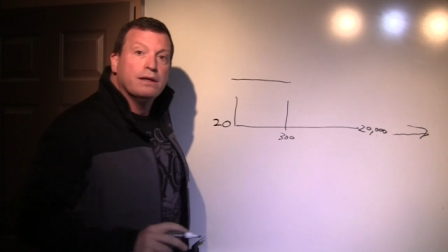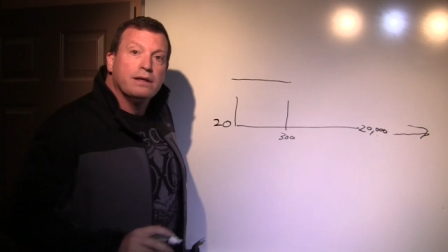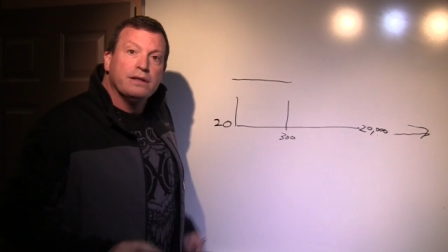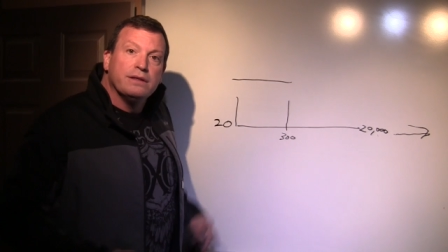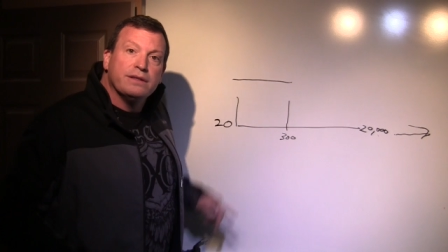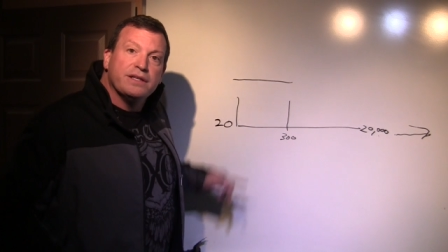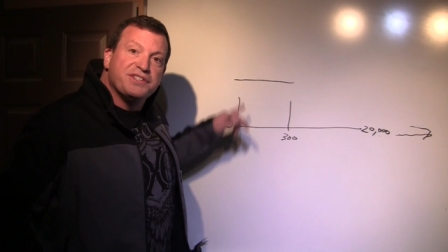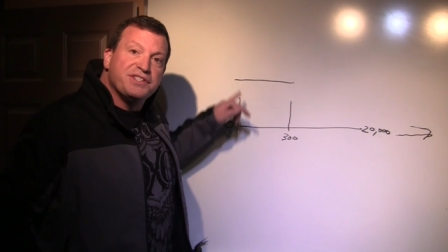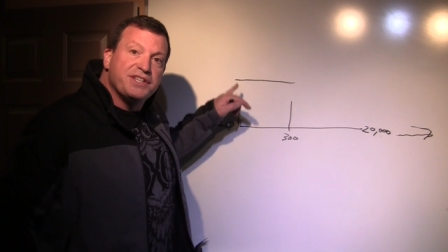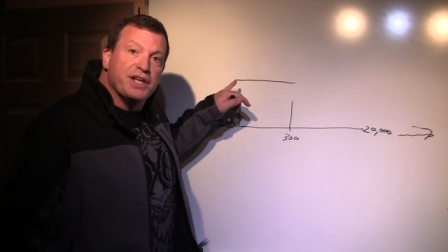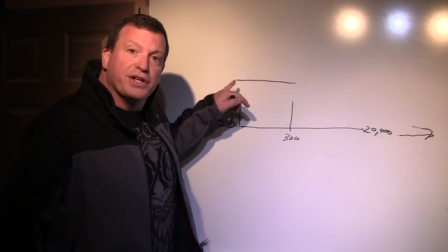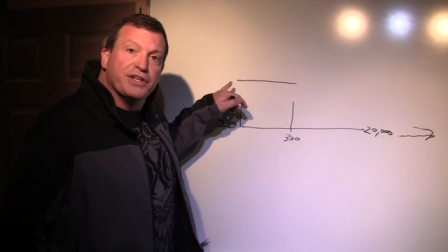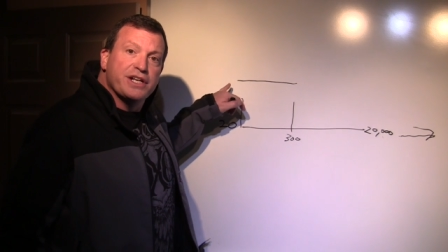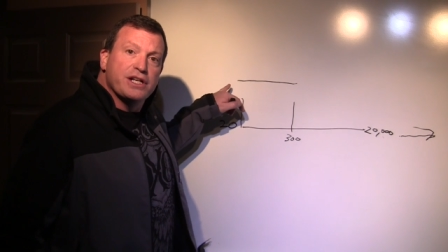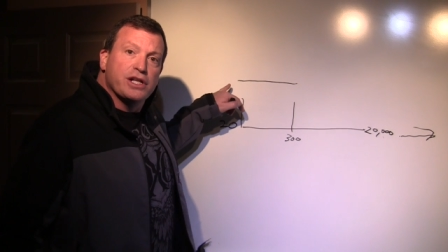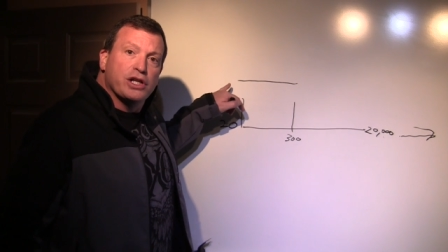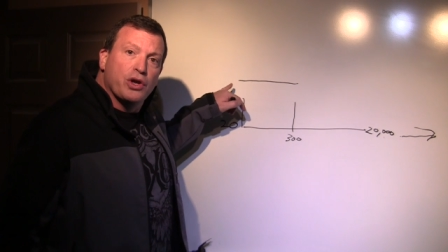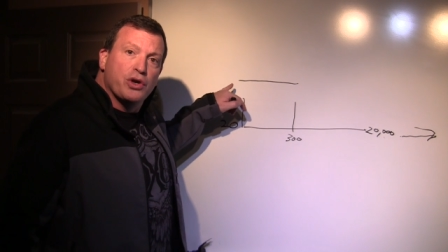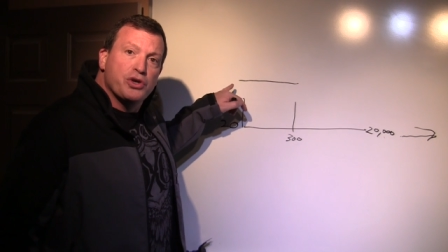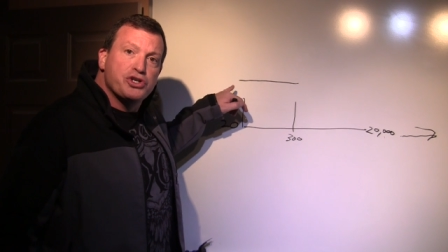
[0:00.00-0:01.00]
The sealed
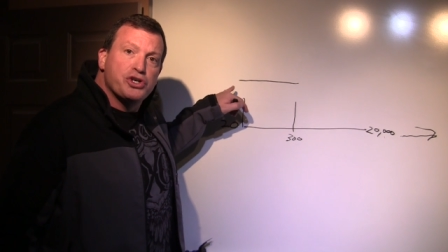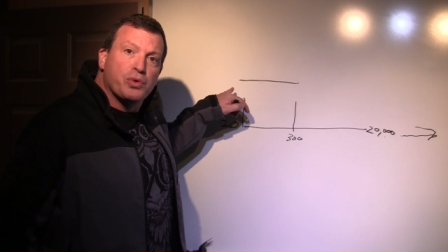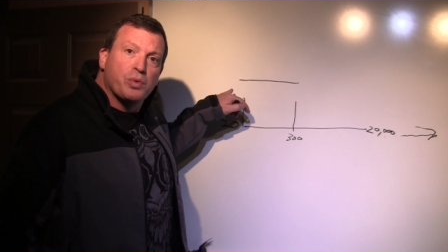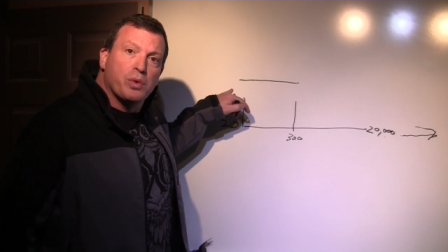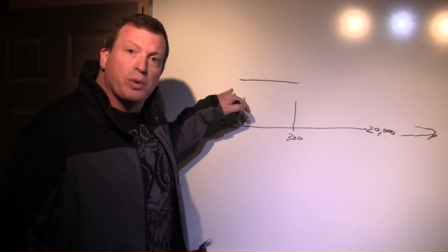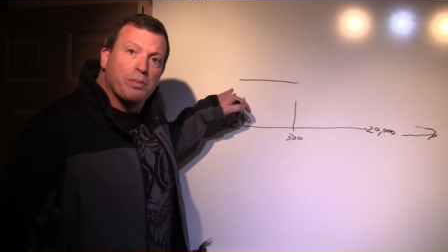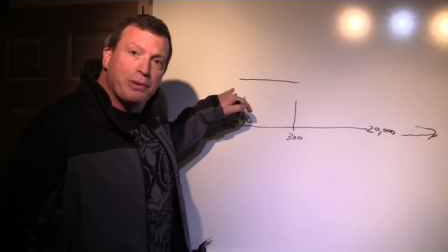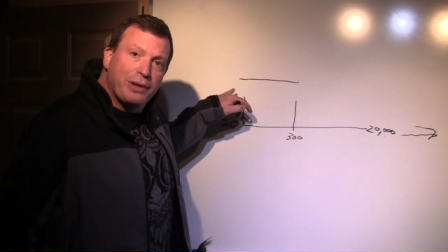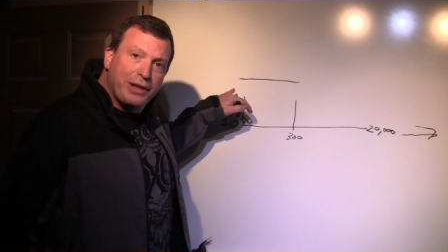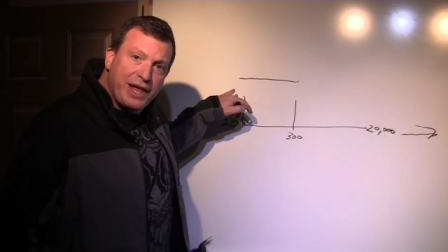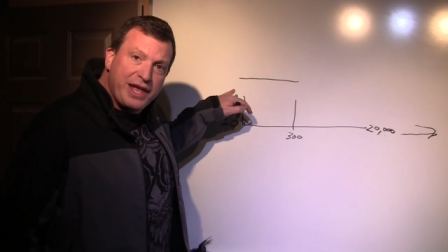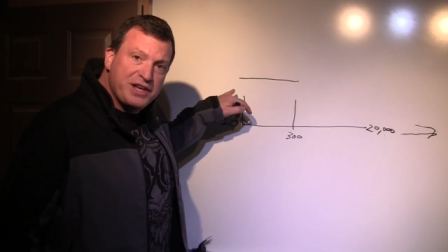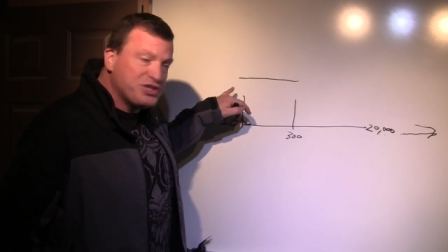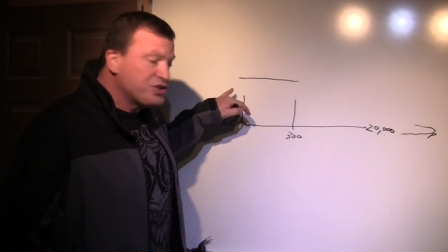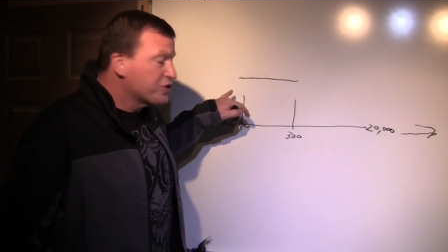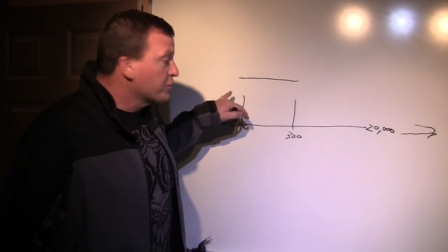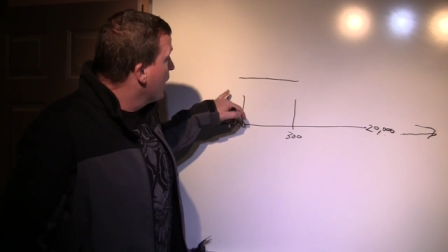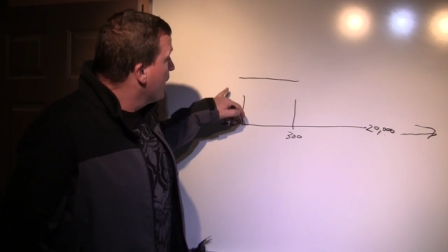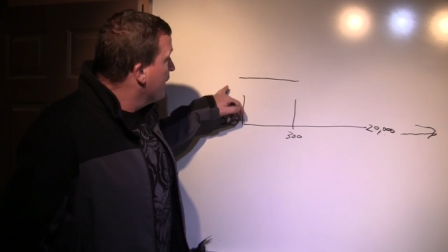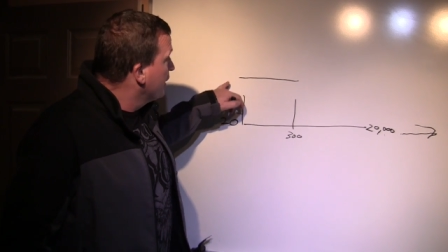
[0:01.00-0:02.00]
enclosure will play
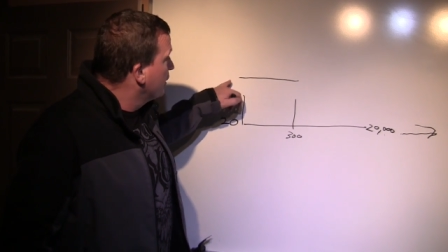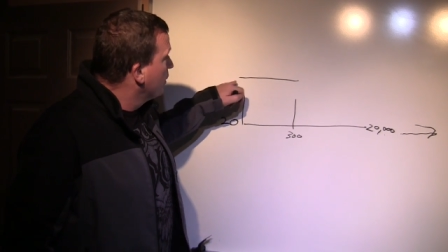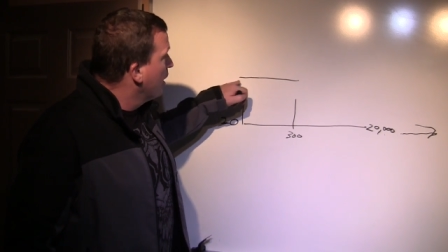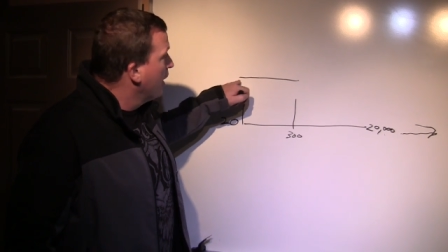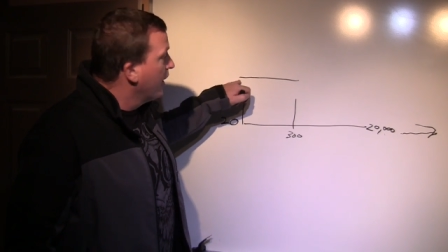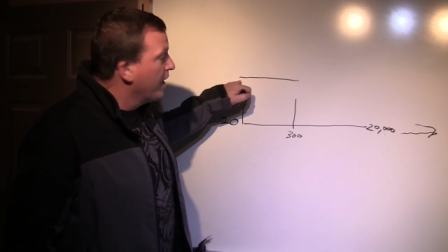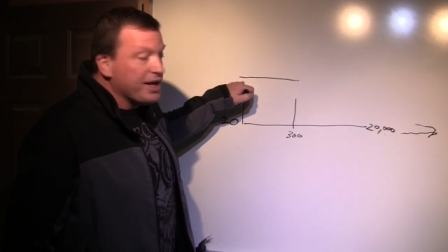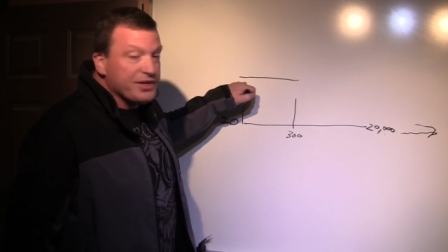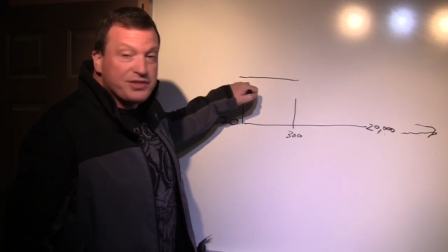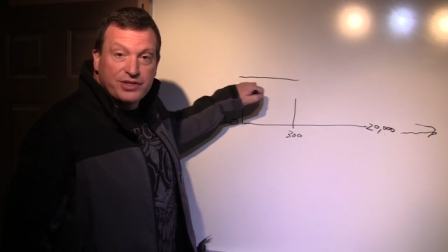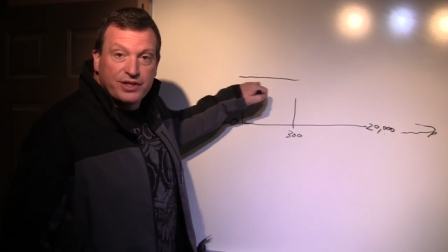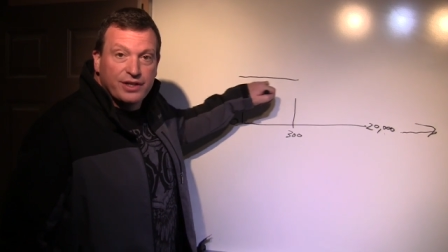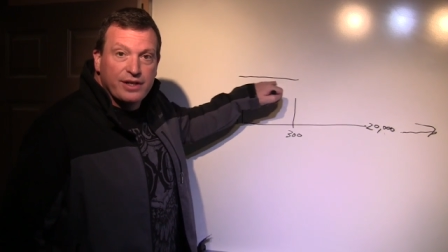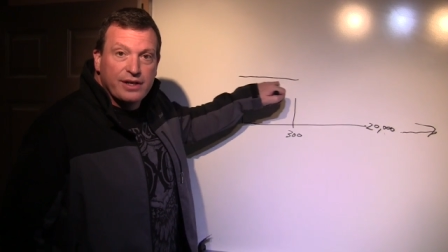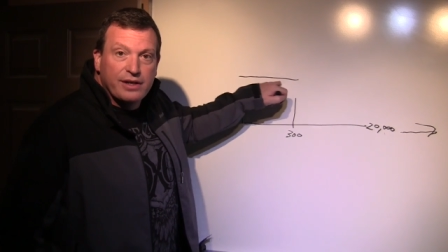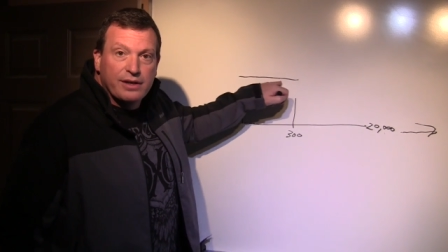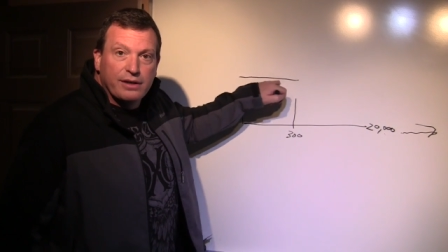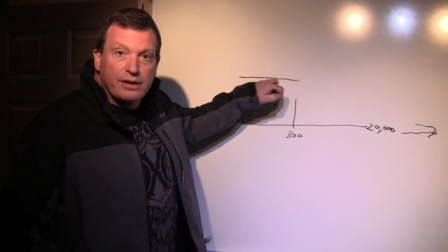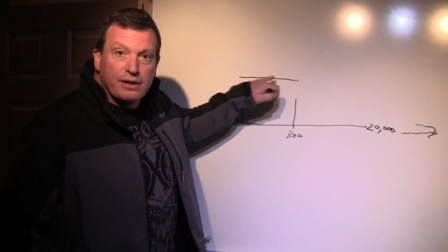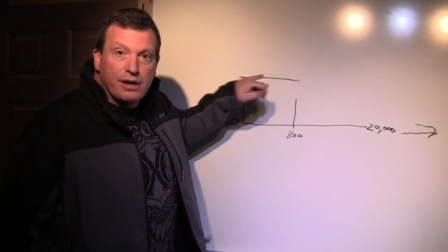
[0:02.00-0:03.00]
straight across,
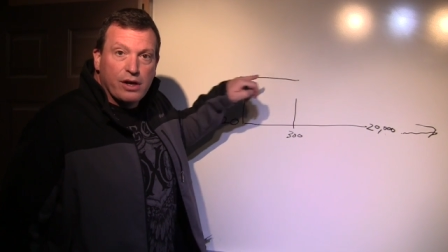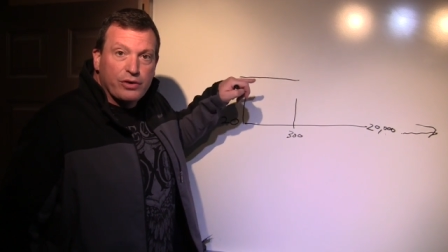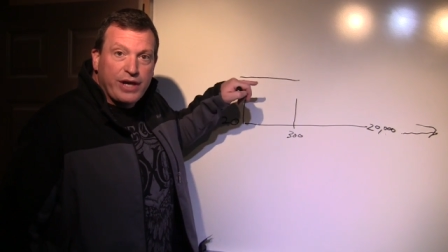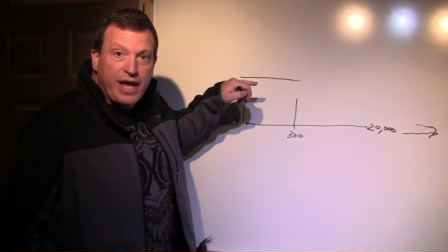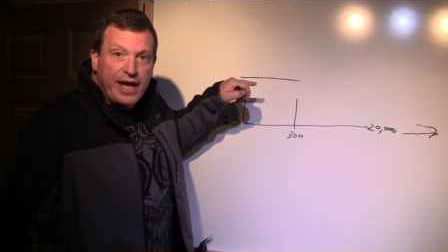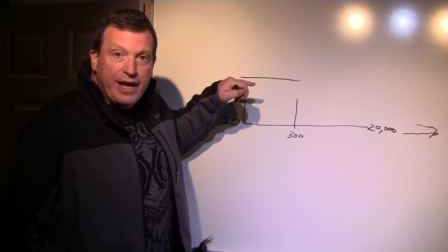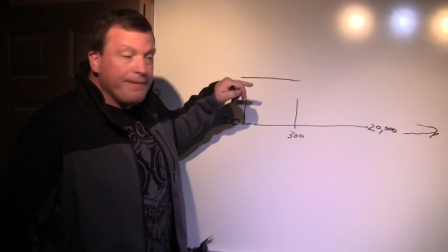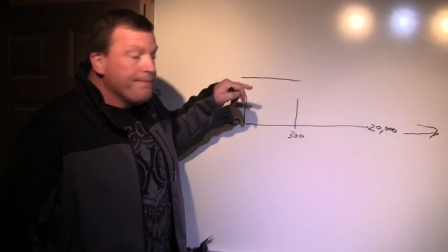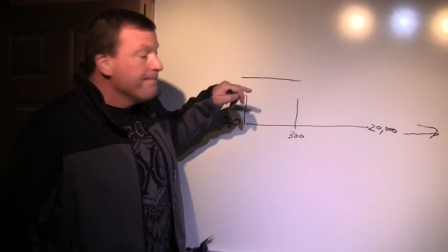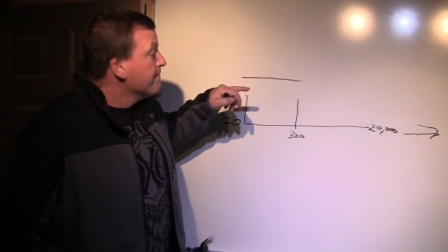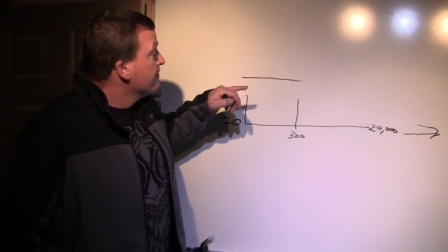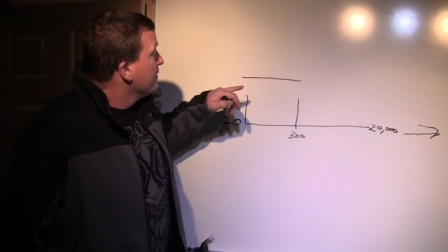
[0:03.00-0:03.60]
okay?